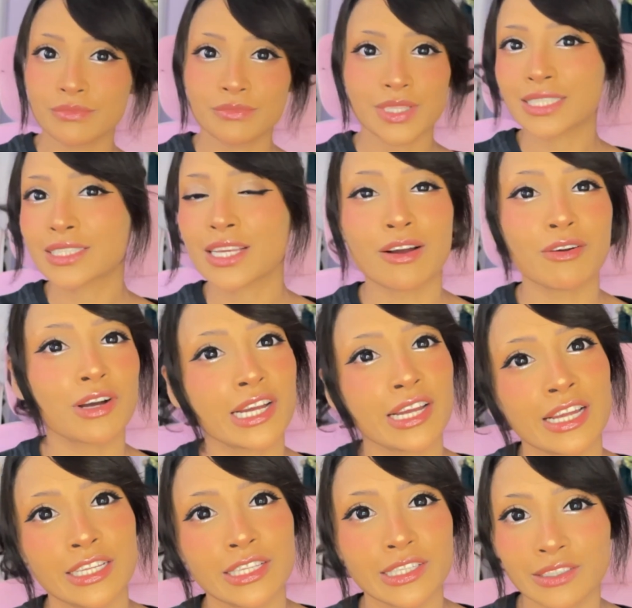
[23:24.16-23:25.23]
That's how
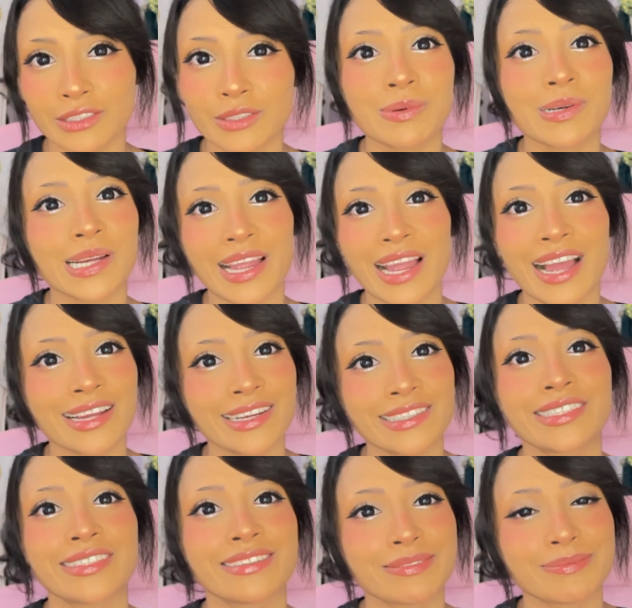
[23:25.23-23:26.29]
I look the way I
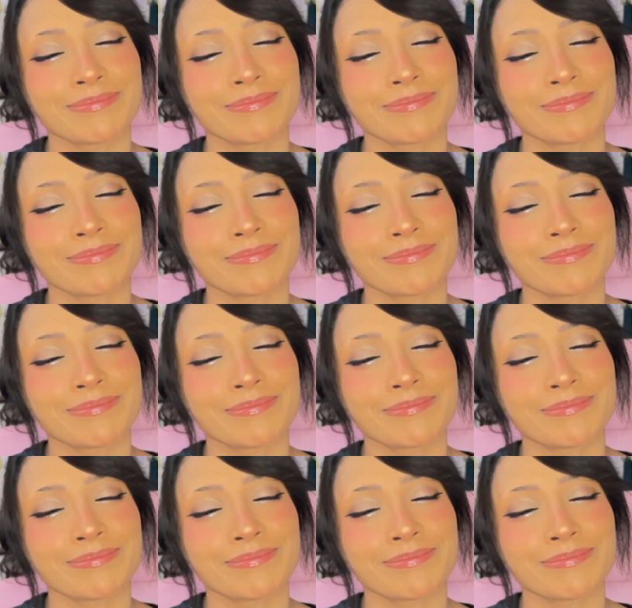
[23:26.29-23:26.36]
do.